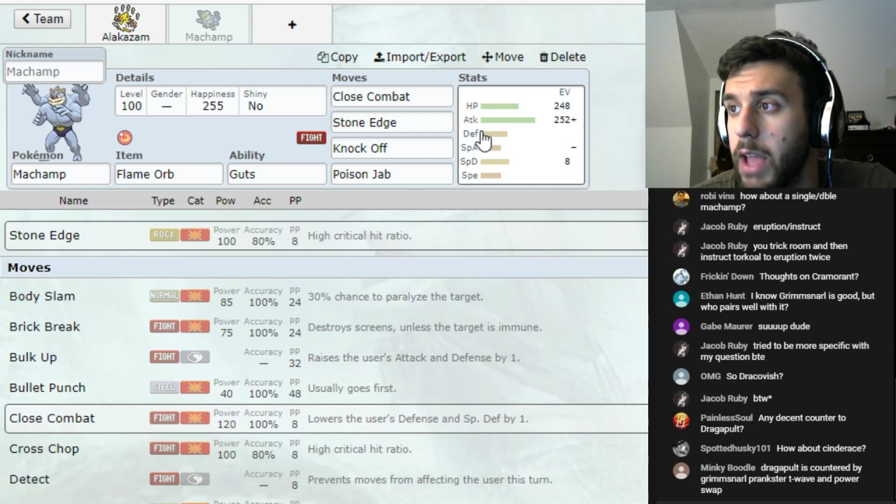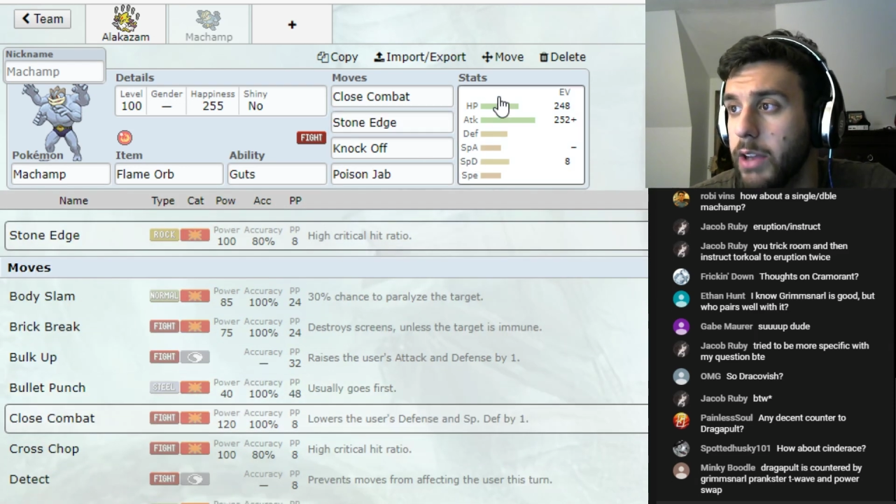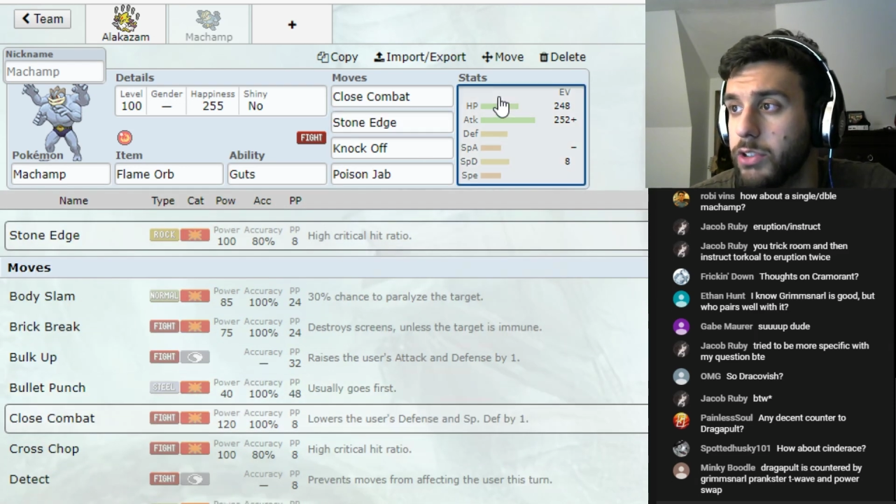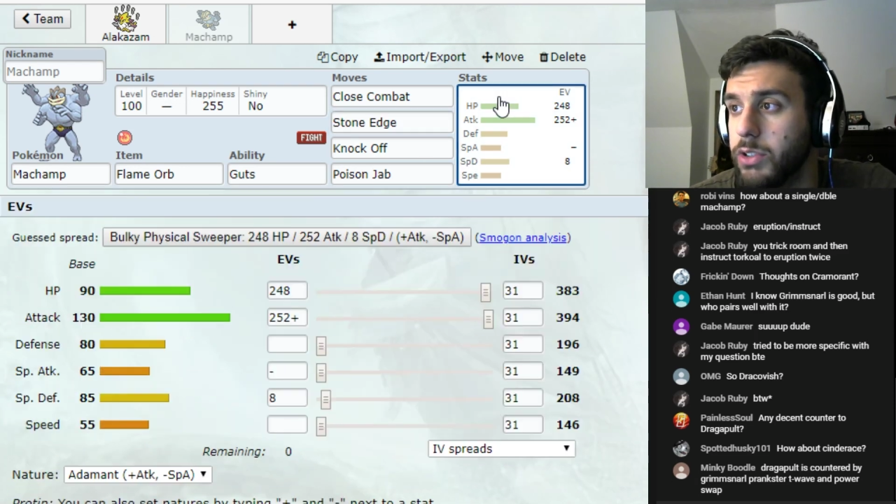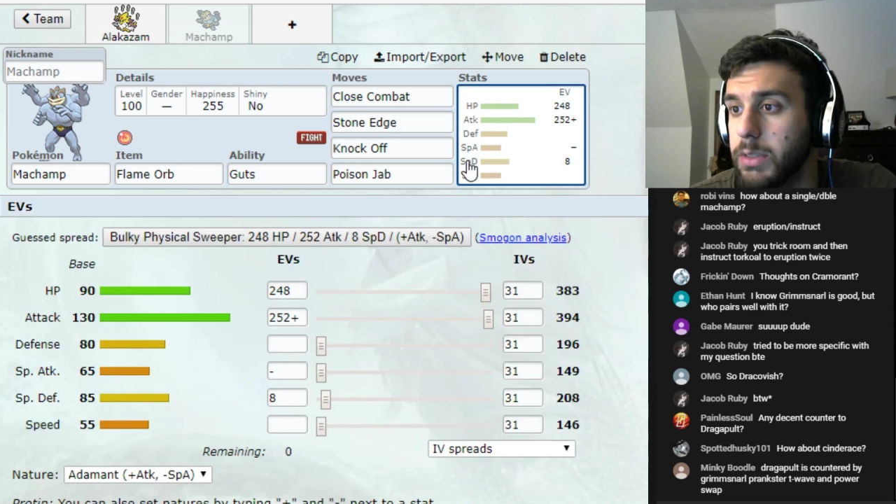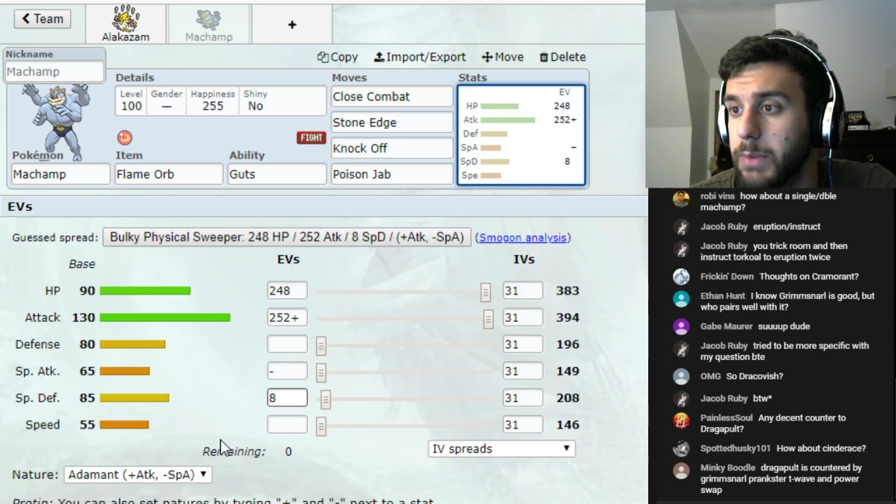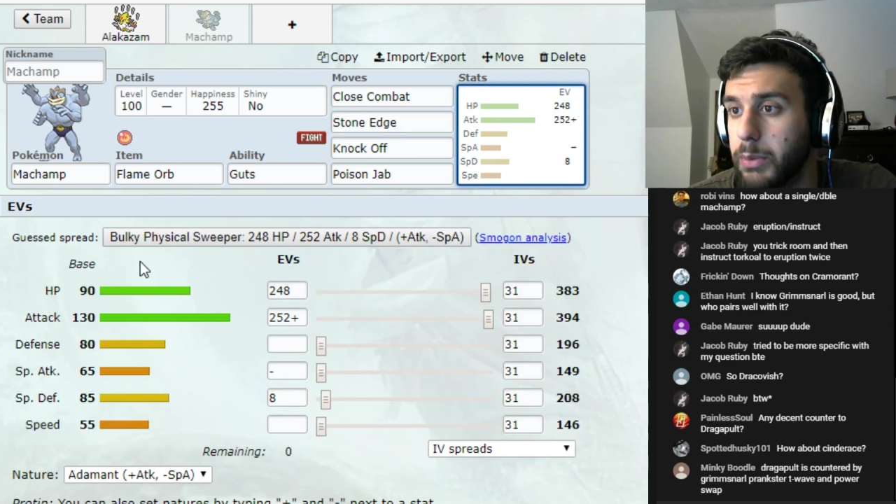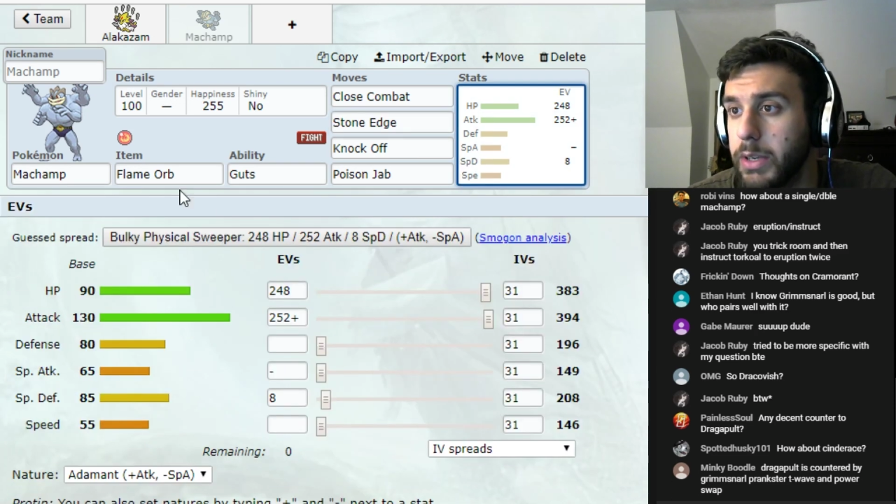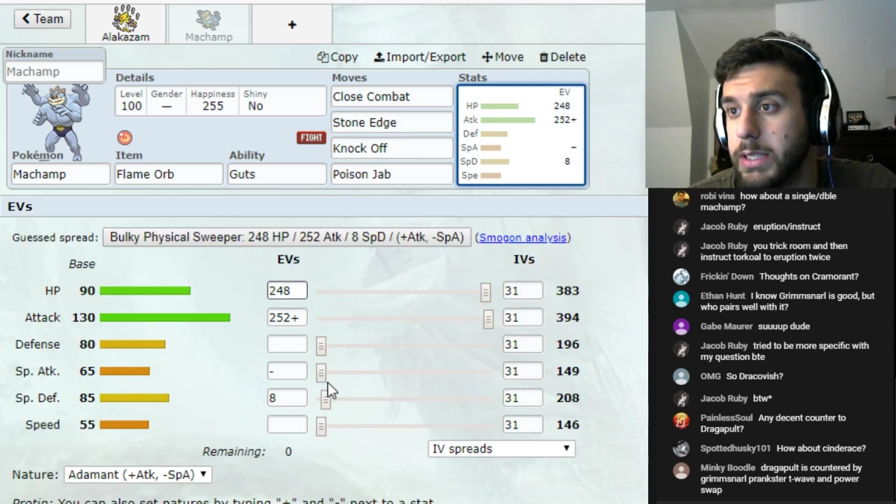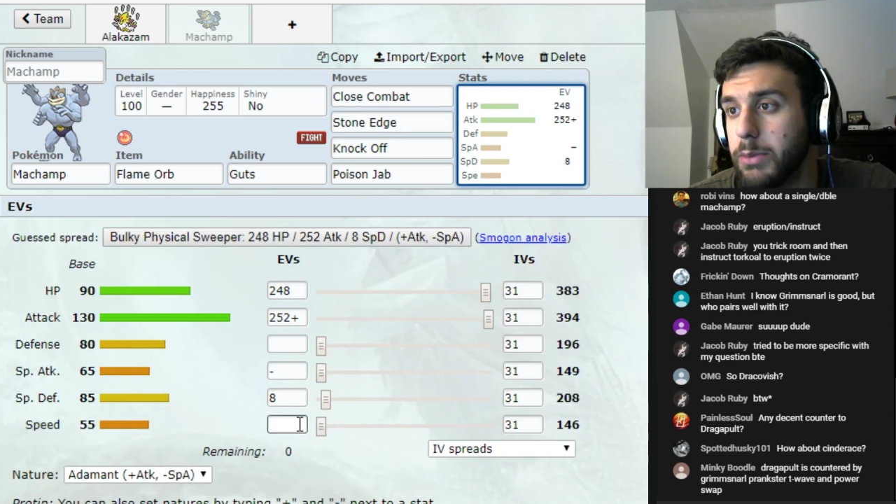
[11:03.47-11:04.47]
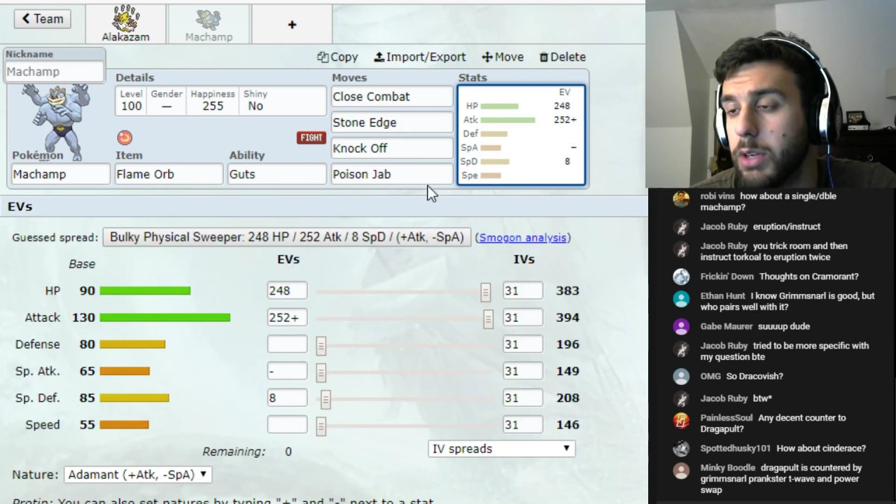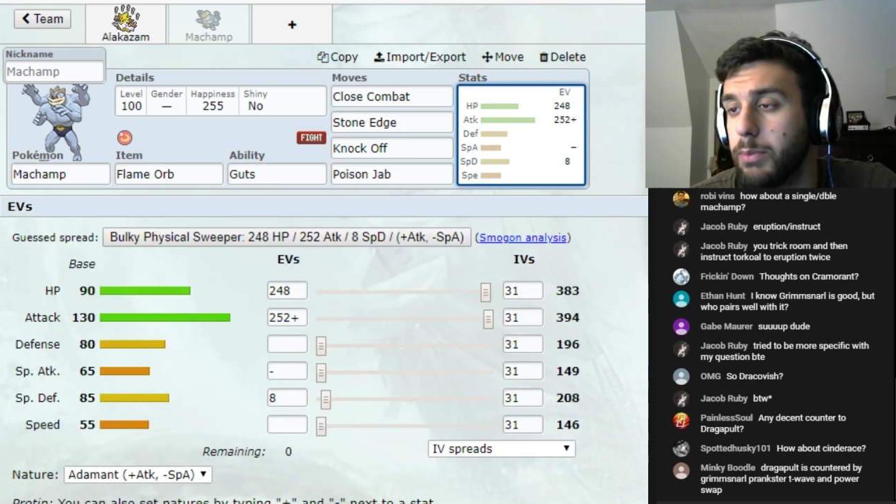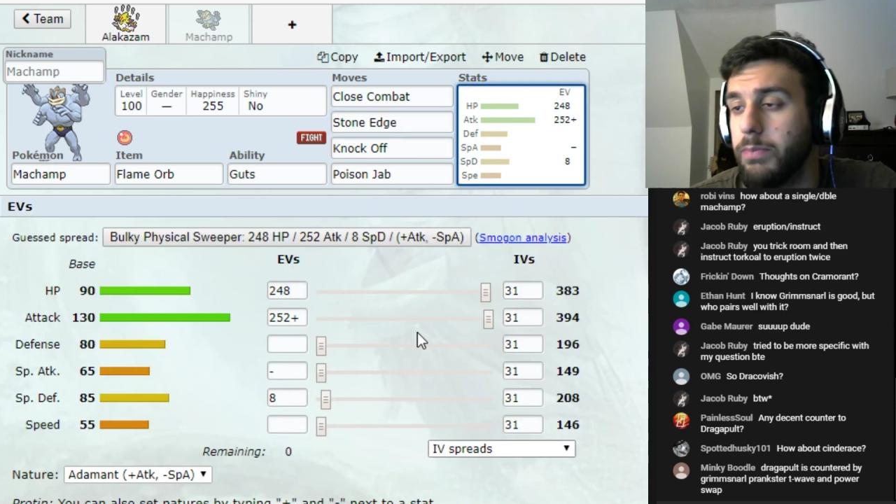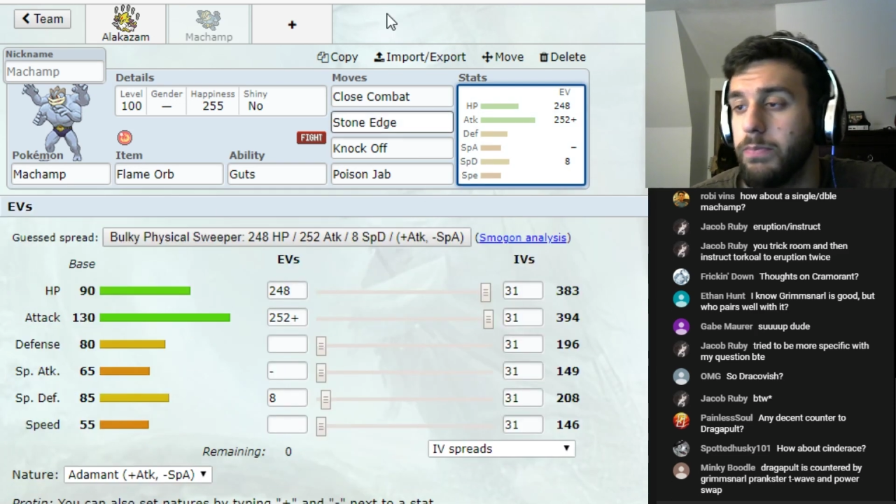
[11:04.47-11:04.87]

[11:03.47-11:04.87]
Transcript: and just do something pretty similar.